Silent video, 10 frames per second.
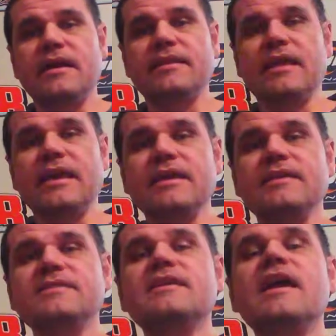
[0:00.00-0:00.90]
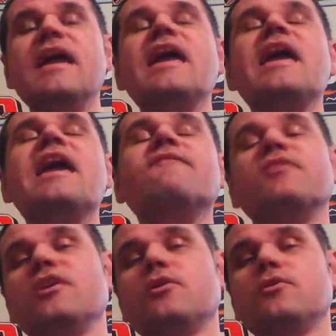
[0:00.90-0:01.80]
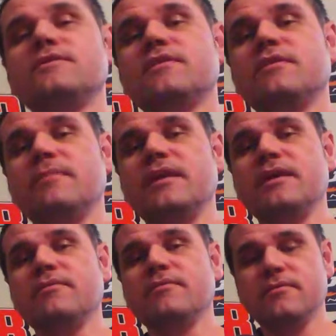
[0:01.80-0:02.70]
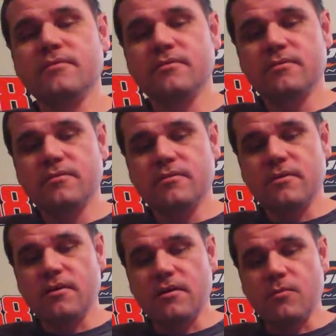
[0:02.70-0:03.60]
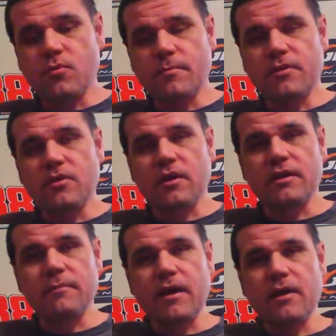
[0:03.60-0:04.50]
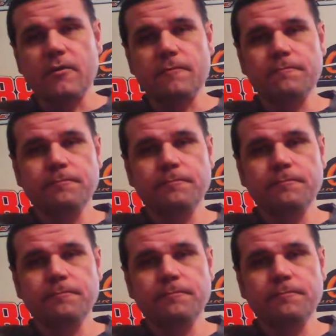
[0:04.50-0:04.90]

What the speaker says: Today's video is going to be, we're going to be talking about